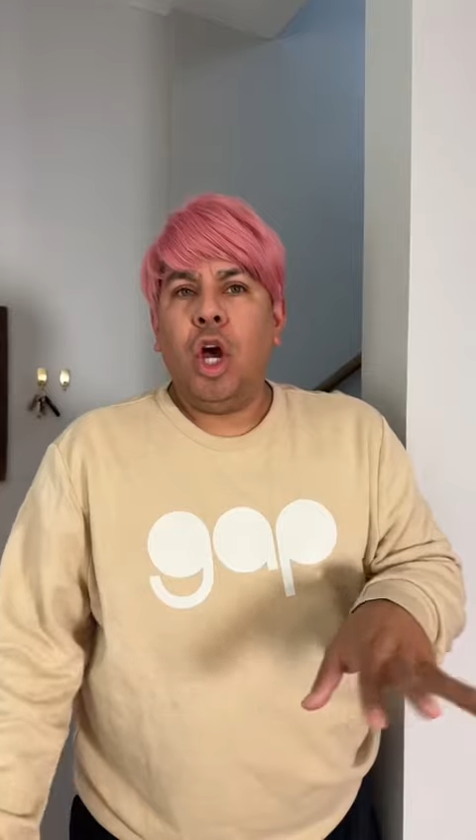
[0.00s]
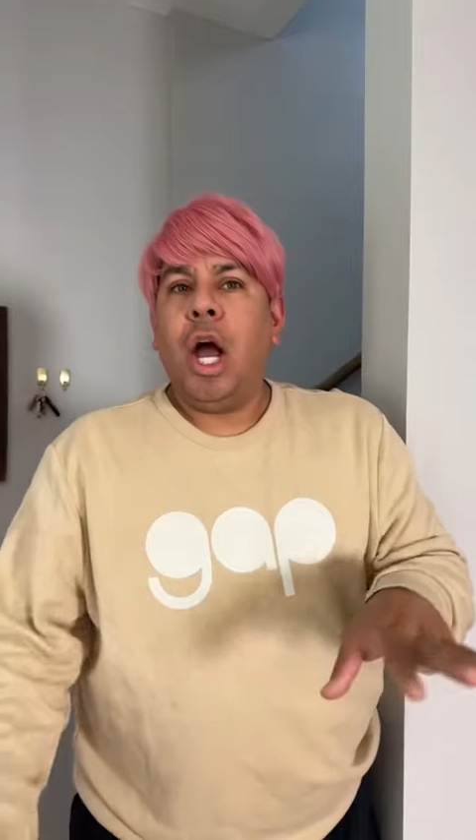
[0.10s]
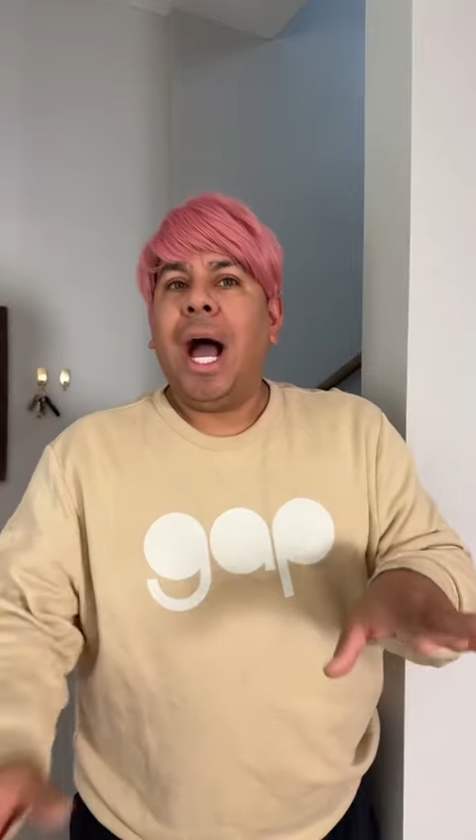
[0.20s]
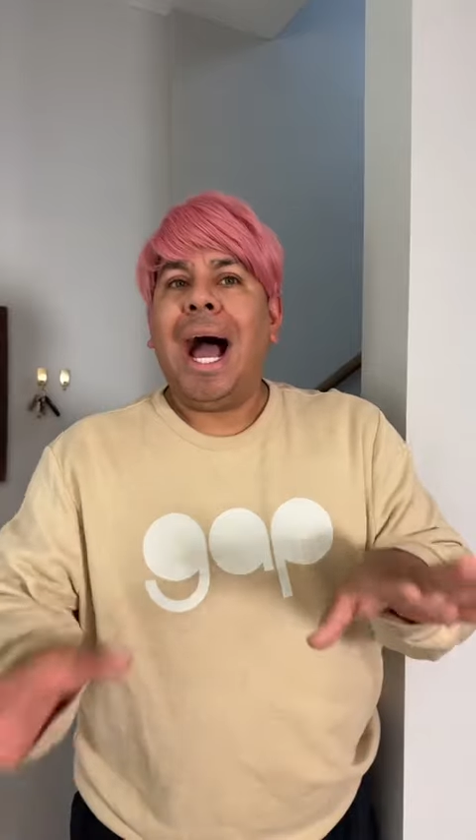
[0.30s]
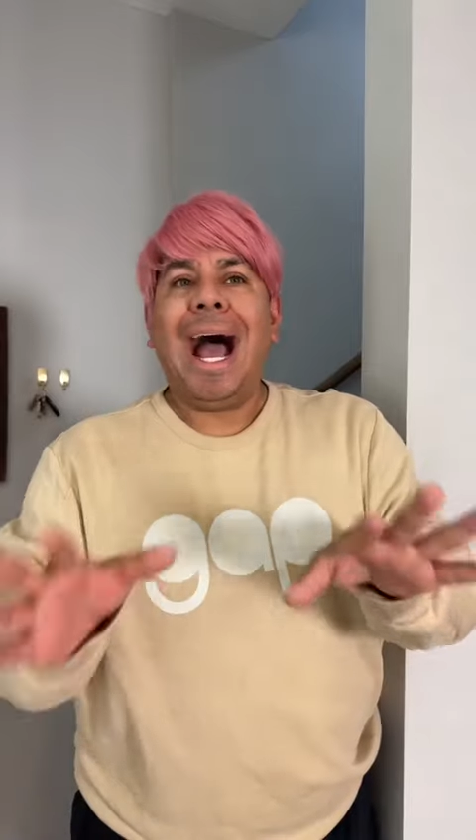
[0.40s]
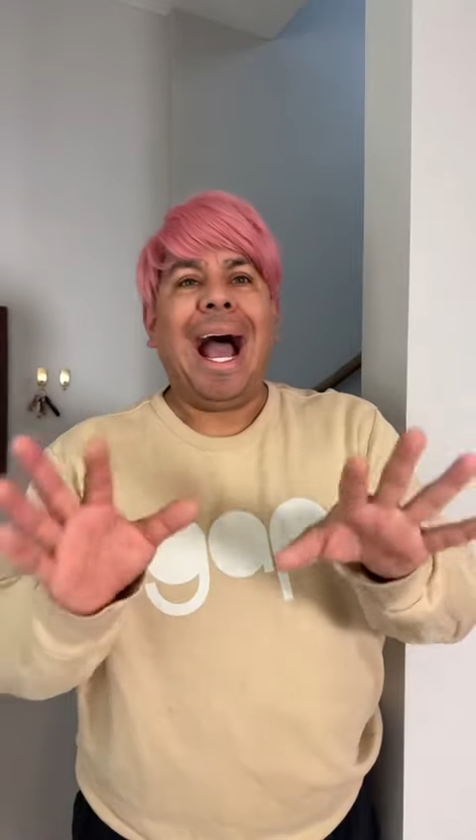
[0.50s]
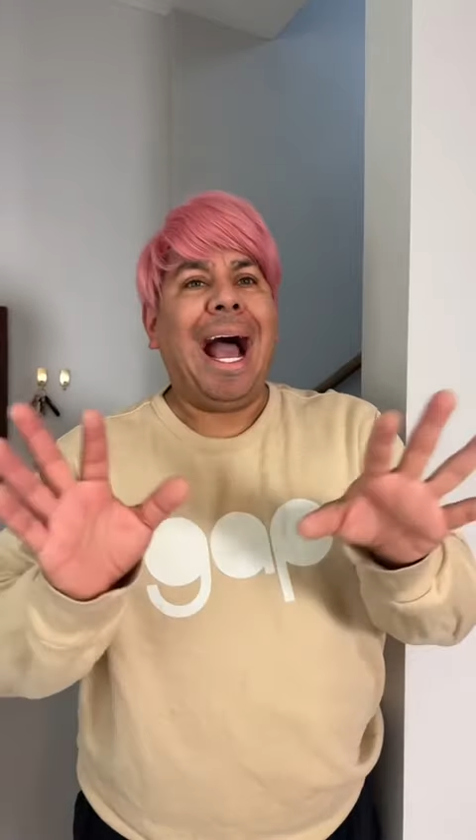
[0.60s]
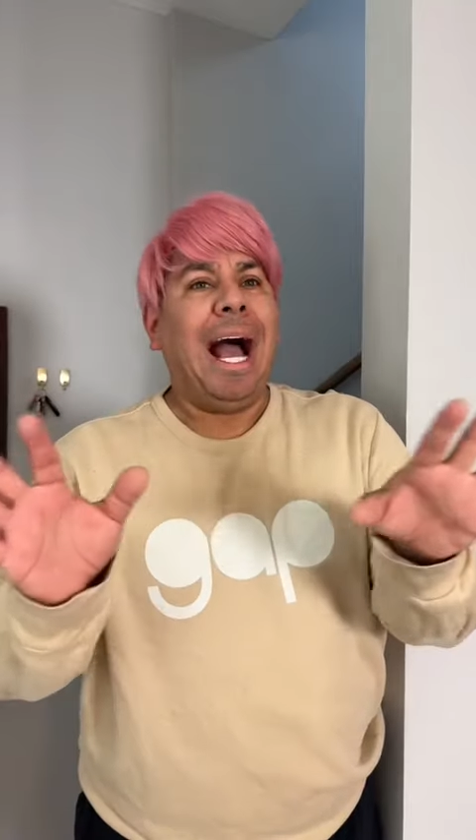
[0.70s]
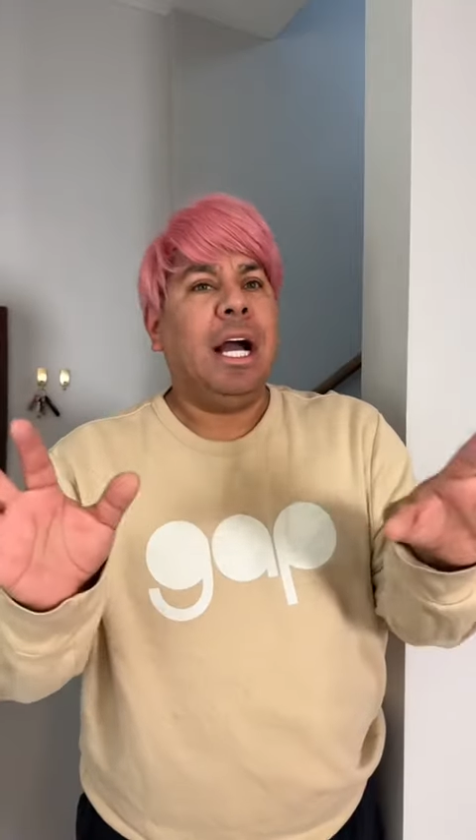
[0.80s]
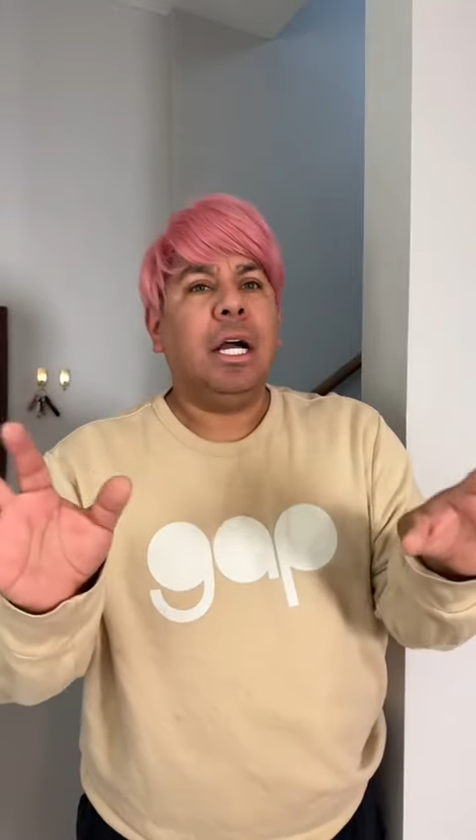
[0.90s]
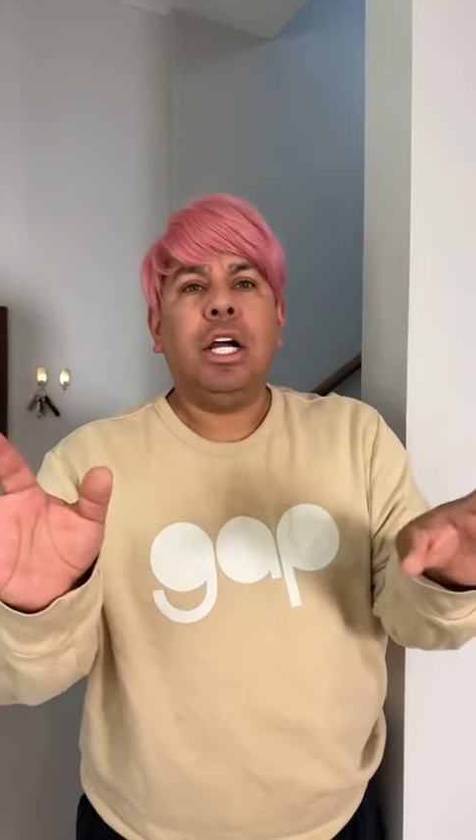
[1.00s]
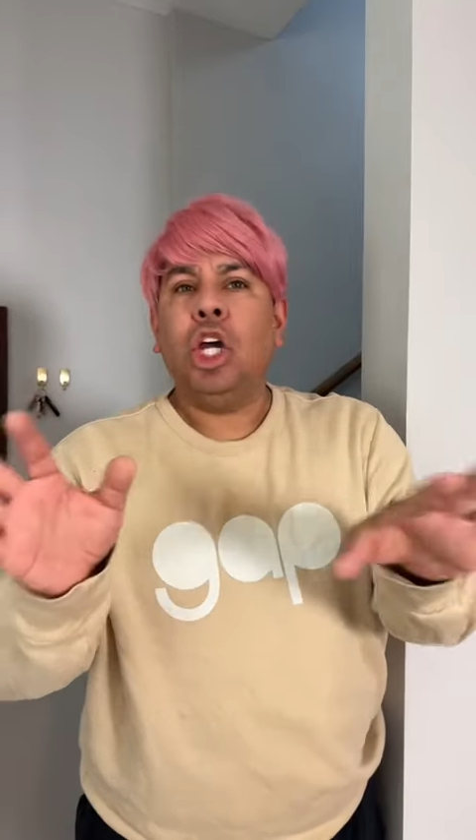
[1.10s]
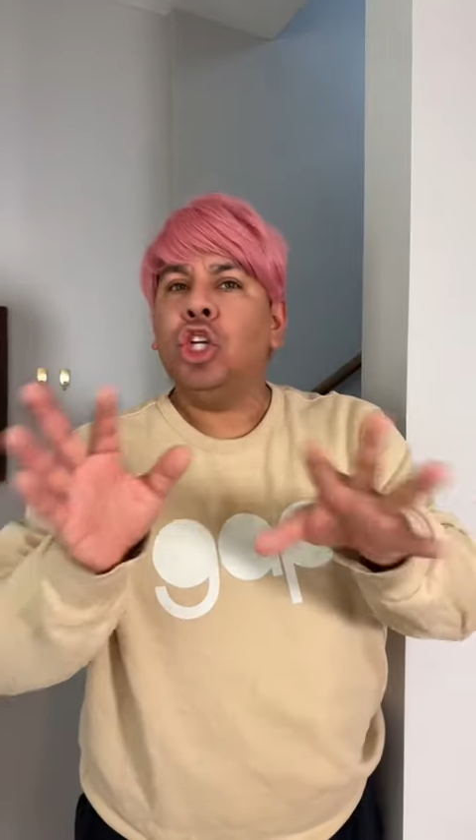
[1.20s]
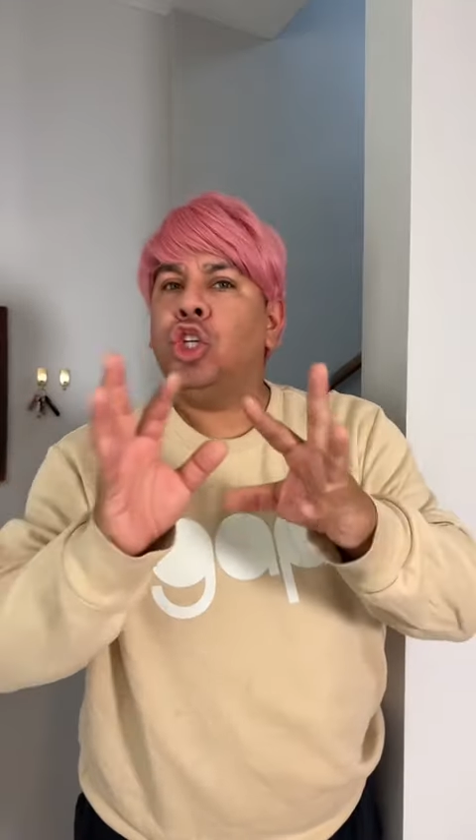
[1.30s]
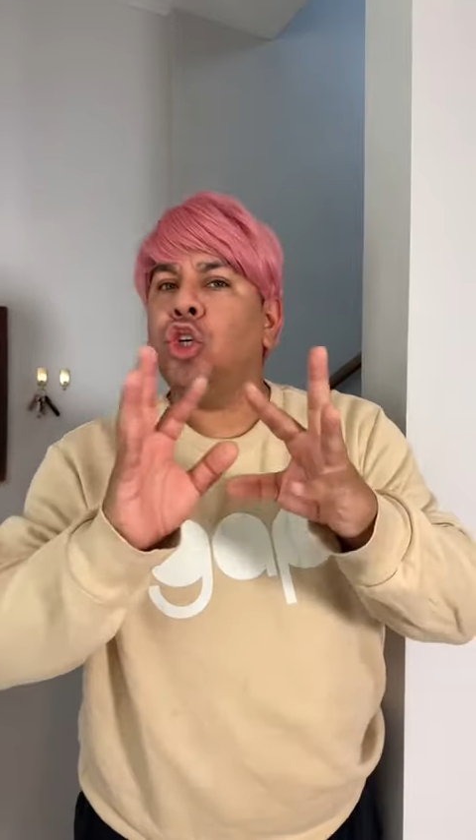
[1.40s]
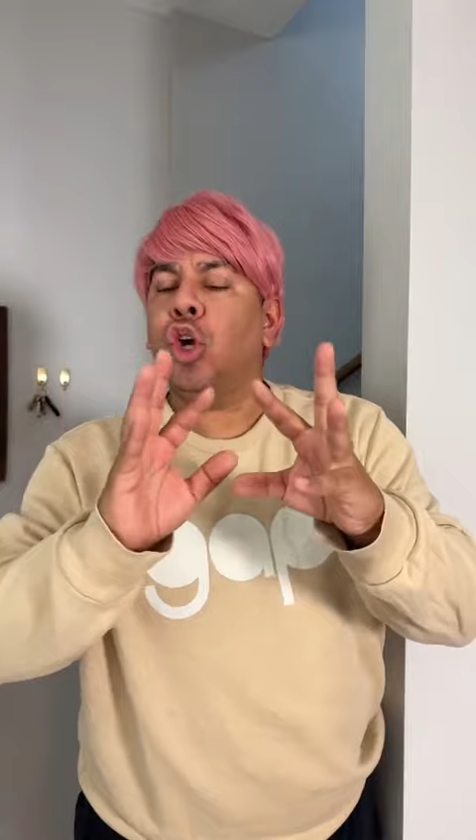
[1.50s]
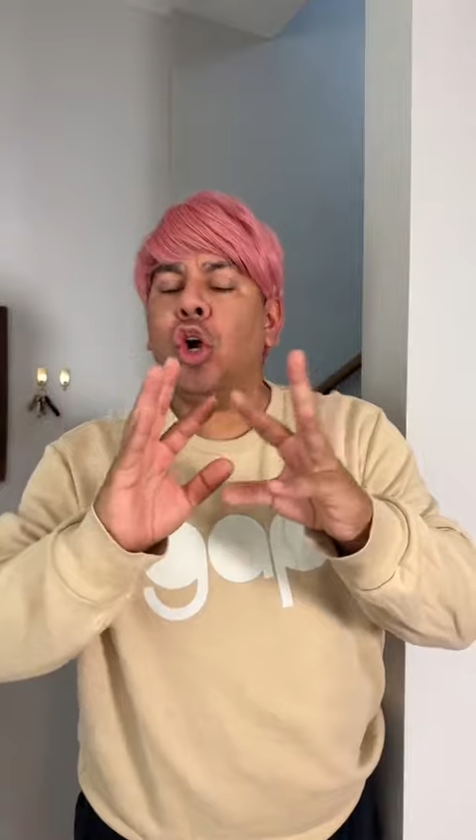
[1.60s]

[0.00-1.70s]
Uh-uh. You don't